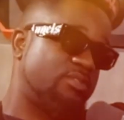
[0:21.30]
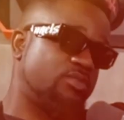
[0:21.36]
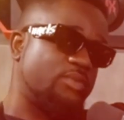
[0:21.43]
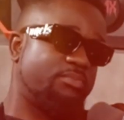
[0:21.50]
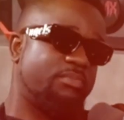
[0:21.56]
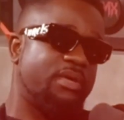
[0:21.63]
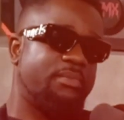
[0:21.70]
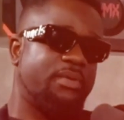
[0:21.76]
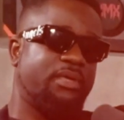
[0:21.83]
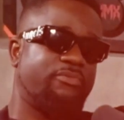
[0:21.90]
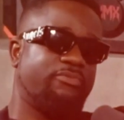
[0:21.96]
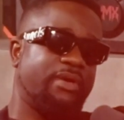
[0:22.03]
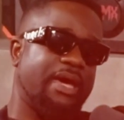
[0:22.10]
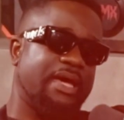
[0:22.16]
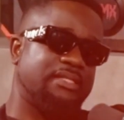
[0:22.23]
So maybe
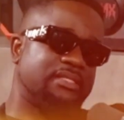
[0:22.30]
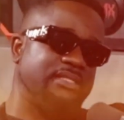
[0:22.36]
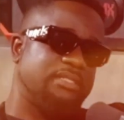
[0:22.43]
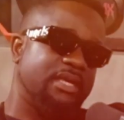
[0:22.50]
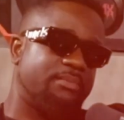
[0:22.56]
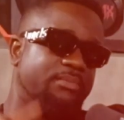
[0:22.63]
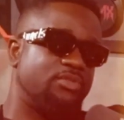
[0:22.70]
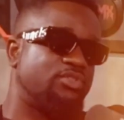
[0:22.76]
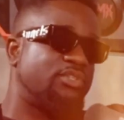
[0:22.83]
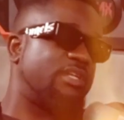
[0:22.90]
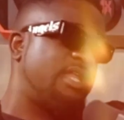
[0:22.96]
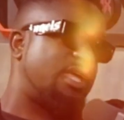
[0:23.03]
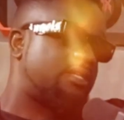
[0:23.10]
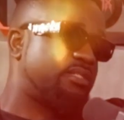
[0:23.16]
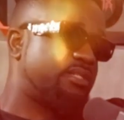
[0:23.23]
if it had skipped into the
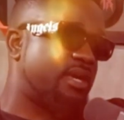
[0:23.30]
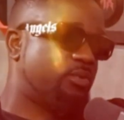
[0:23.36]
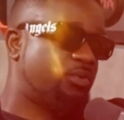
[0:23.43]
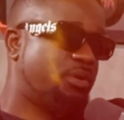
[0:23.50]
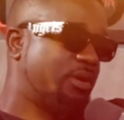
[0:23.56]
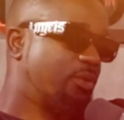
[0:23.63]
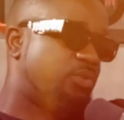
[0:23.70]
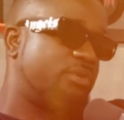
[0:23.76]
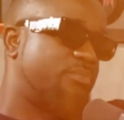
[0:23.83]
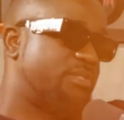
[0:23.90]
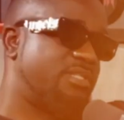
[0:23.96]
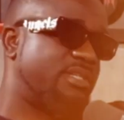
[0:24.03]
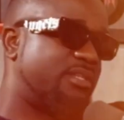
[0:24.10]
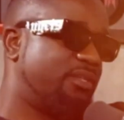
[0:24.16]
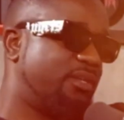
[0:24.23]
next year, I wouldn't be
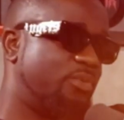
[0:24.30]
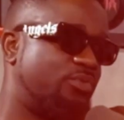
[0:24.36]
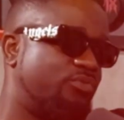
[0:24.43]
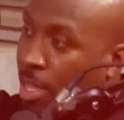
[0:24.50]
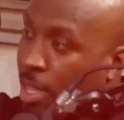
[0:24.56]
sitting here with